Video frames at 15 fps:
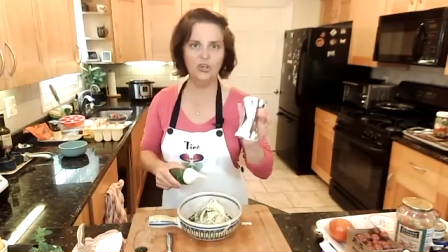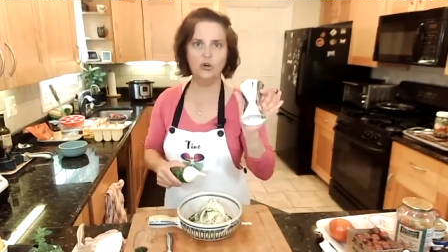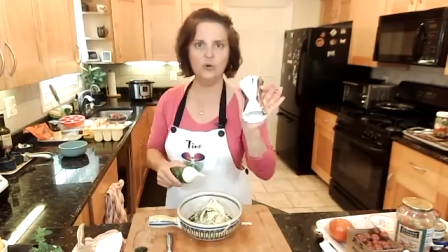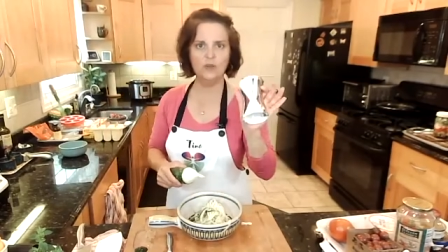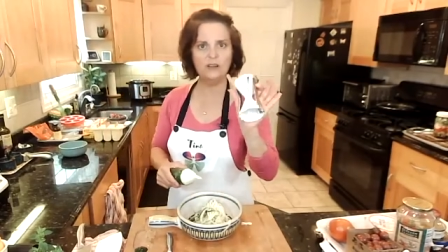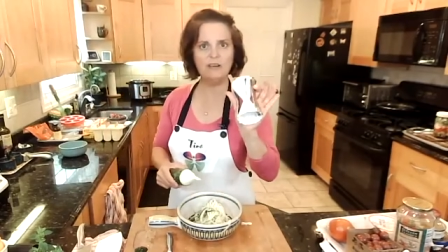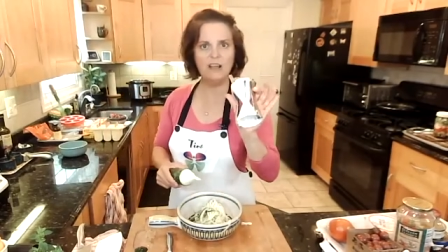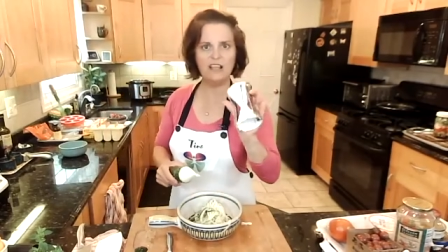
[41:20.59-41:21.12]
Who
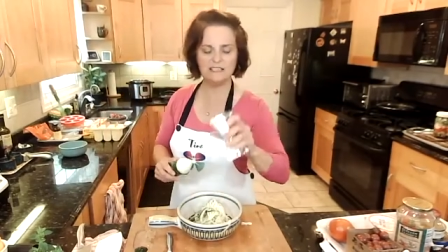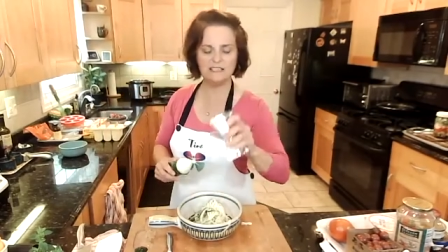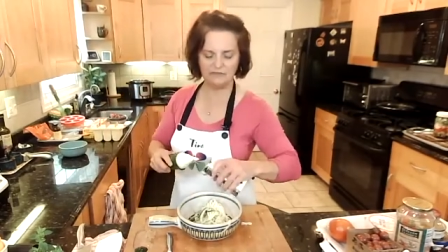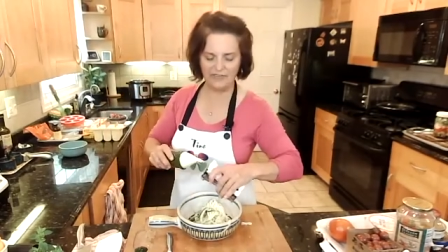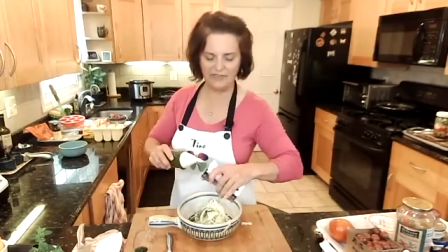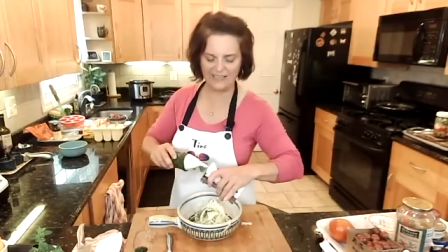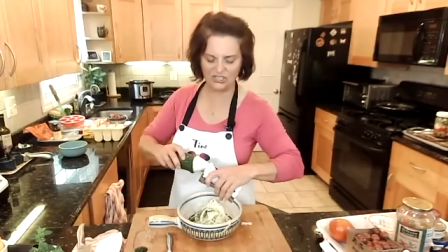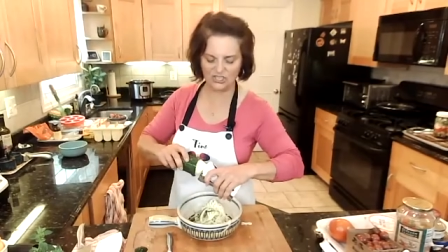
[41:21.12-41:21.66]
here has a
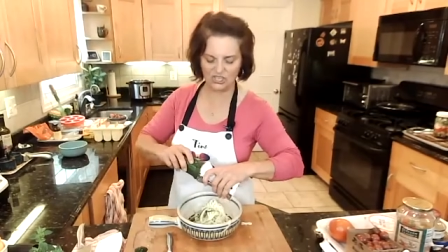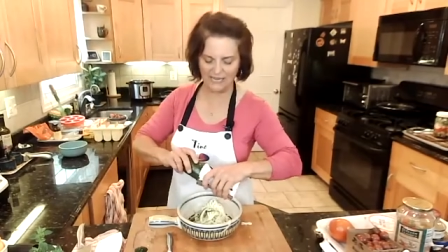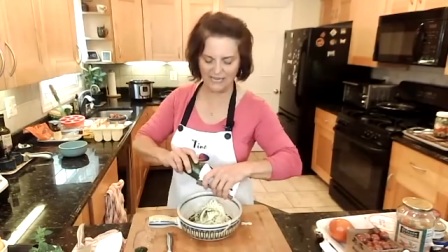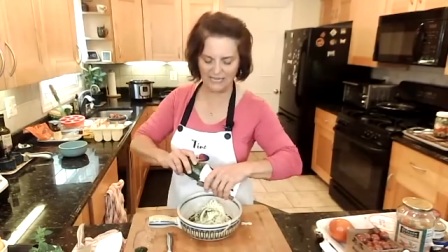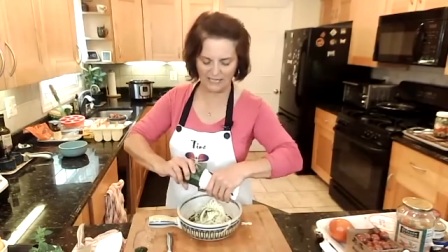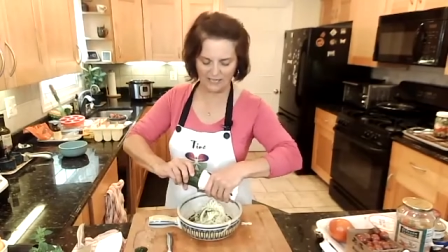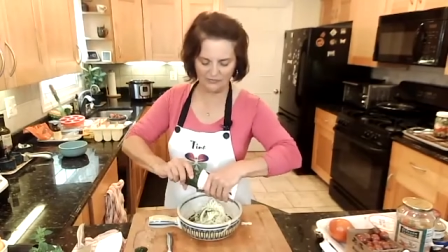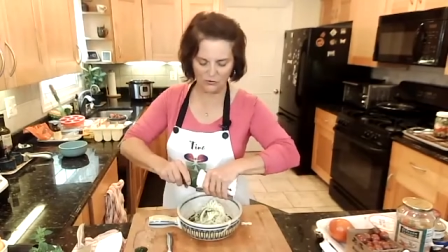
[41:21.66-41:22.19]

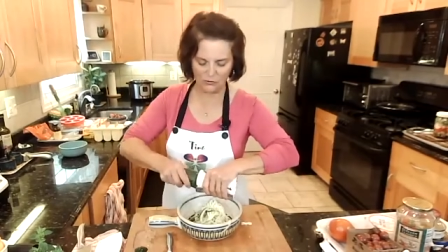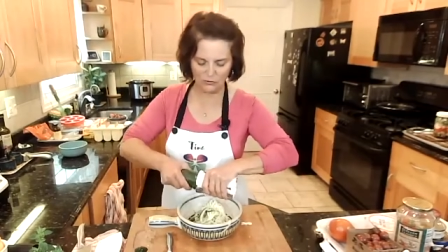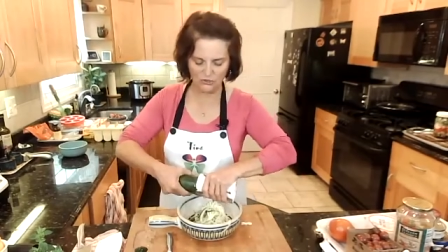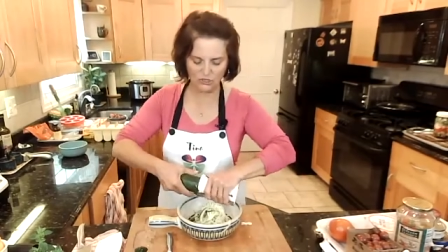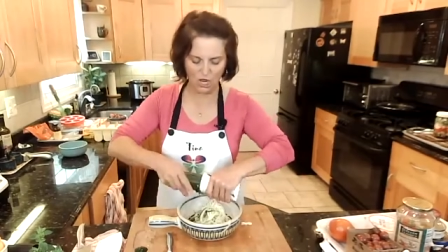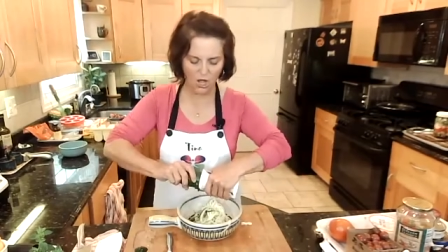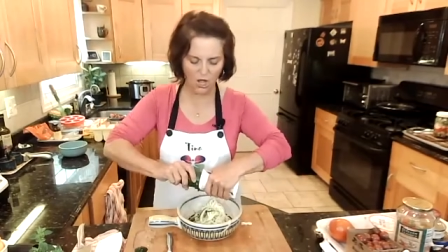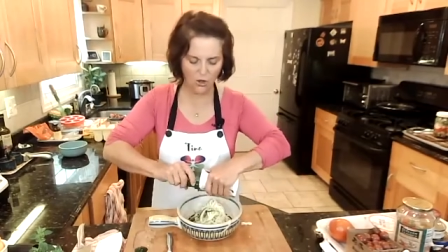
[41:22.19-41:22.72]
Veggetti? If you
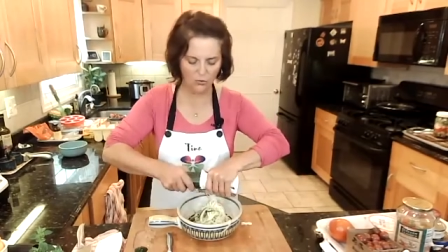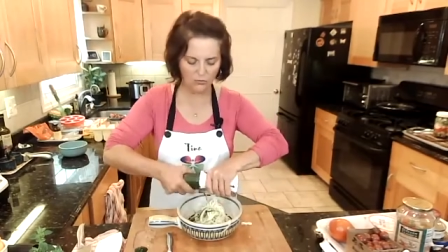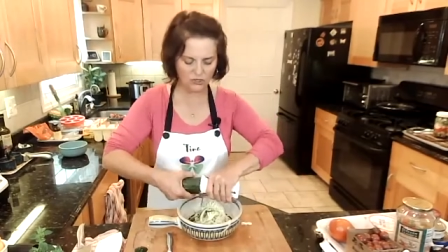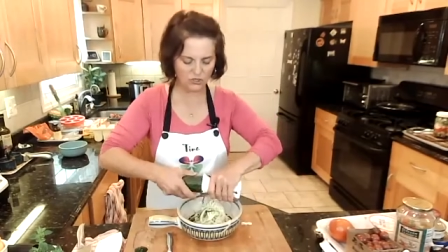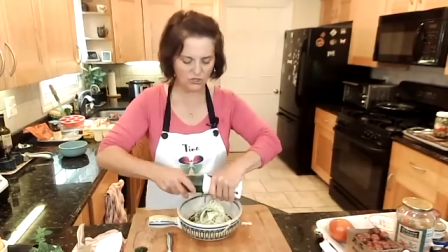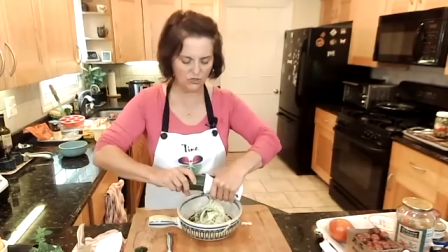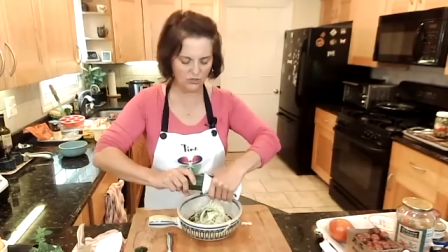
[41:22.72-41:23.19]
don't,